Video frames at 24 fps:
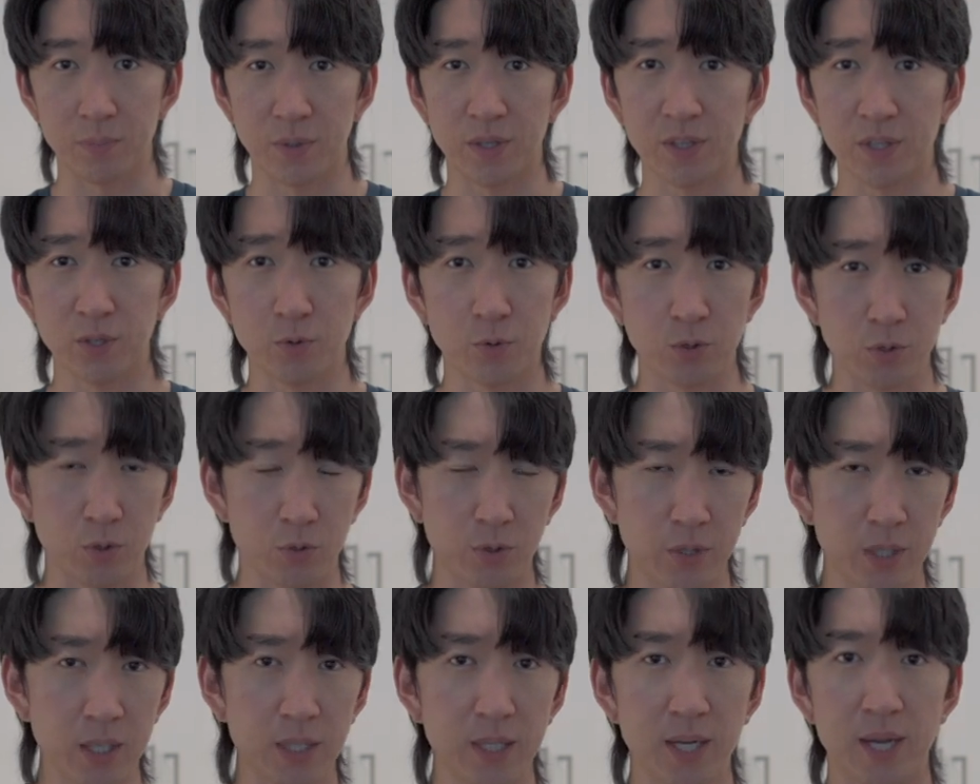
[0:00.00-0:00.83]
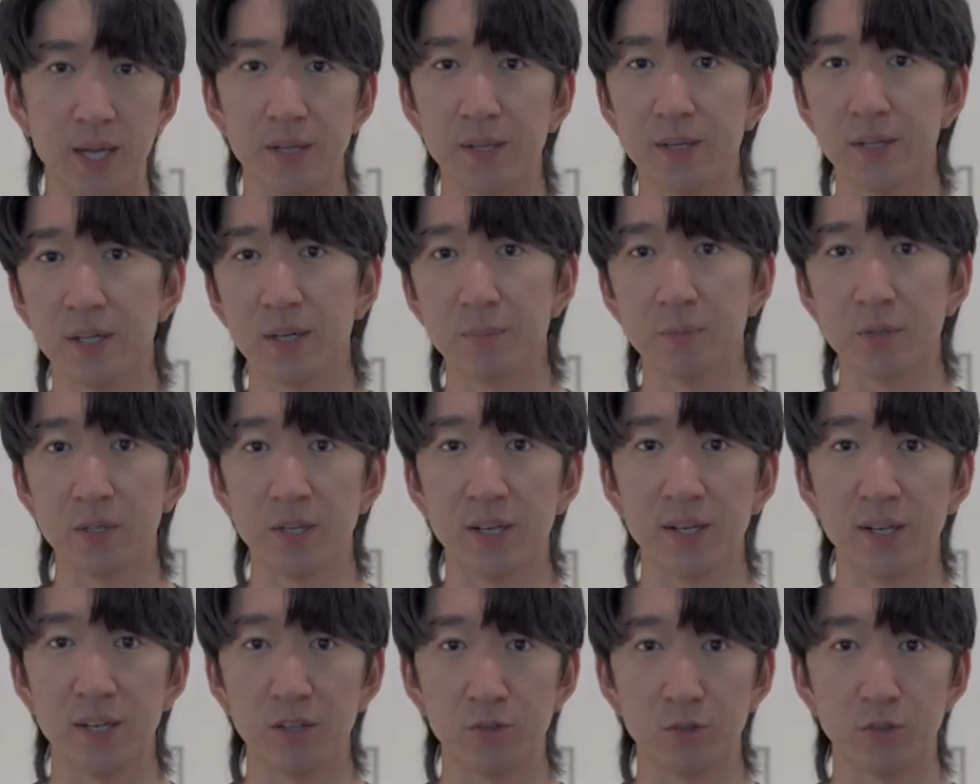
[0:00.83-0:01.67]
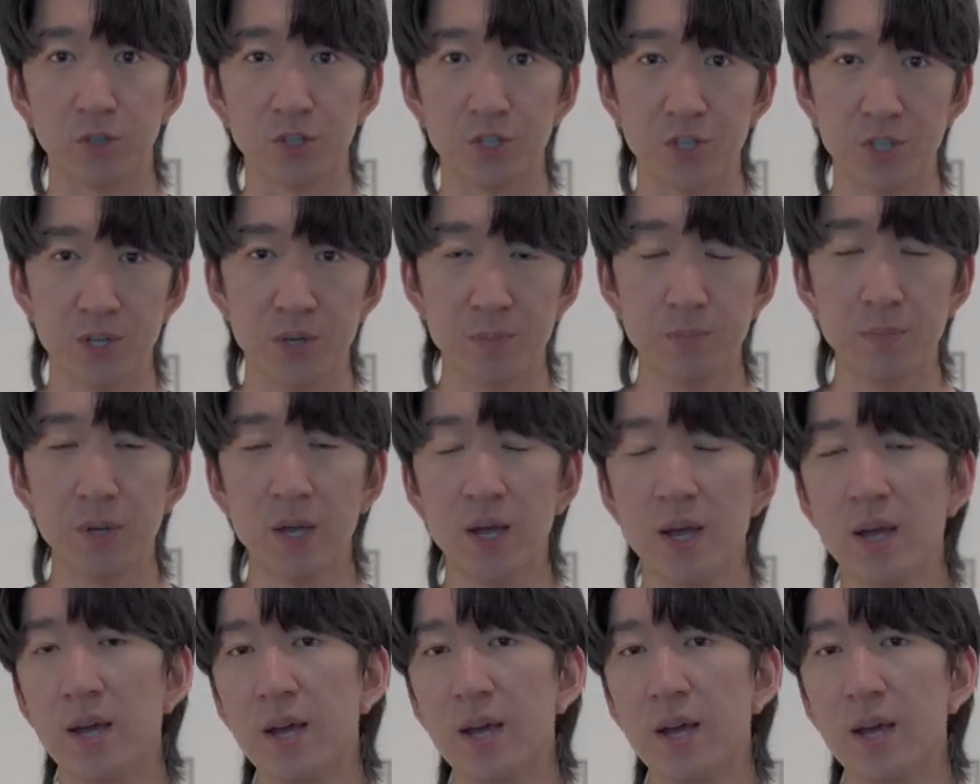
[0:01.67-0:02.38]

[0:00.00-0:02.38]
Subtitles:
buddy real quick and then I'm gonna head to the gym